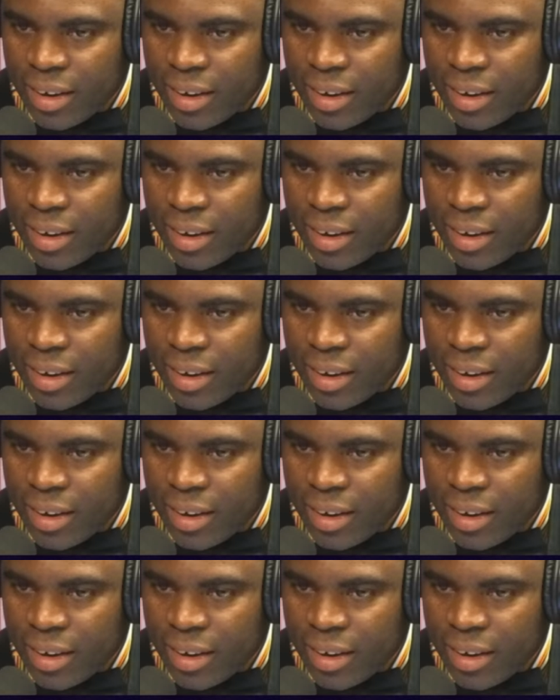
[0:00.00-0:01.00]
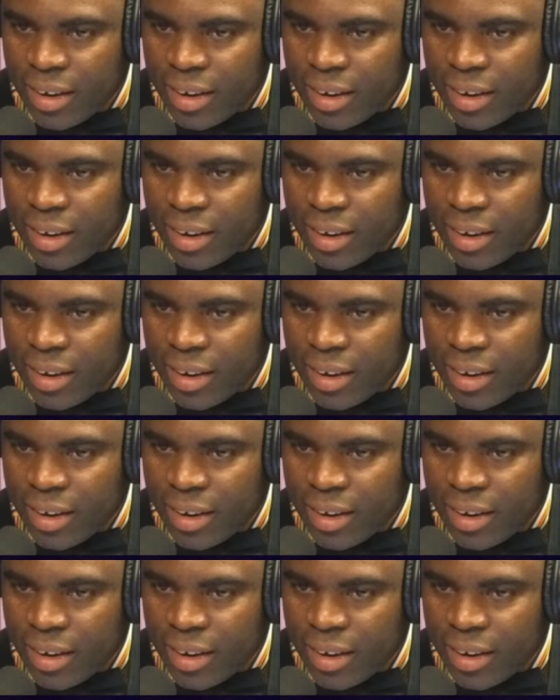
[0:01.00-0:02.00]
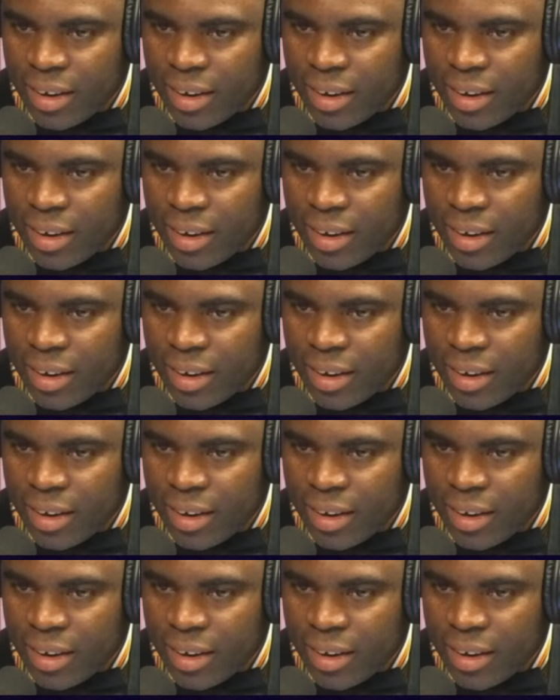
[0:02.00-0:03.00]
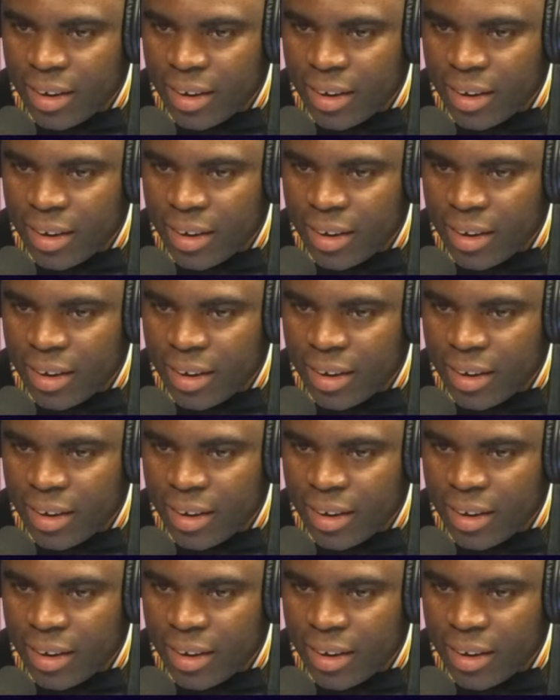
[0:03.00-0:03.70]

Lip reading: The face doesn't move, so there is nothing to read.